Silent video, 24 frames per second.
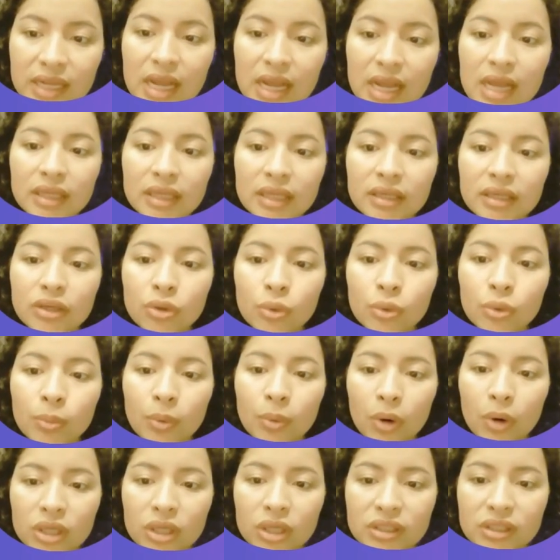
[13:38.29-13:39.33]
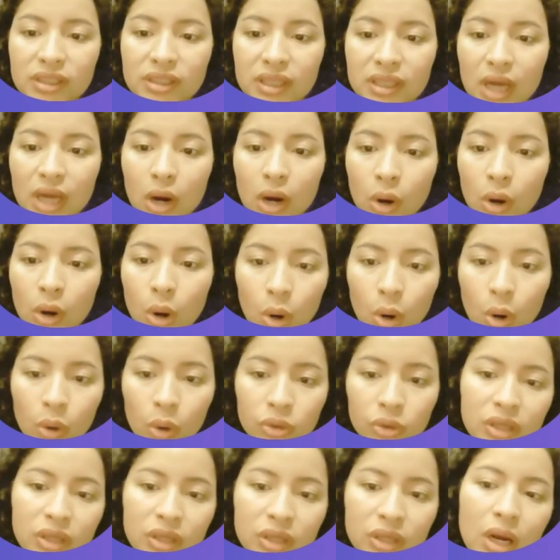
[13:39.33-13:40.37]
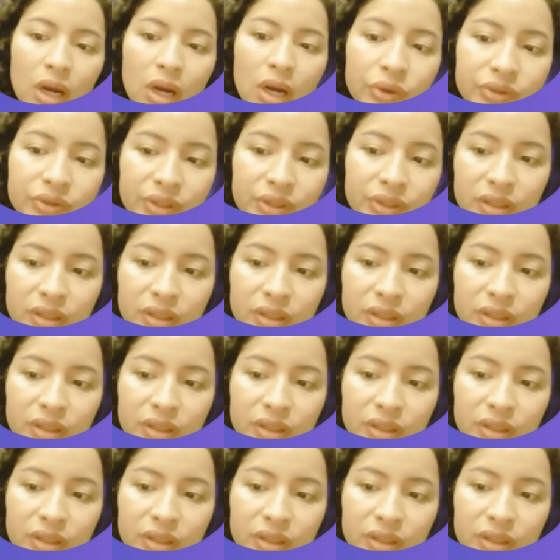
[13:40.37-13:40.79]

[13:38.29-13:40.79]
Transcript: cuboid on the other.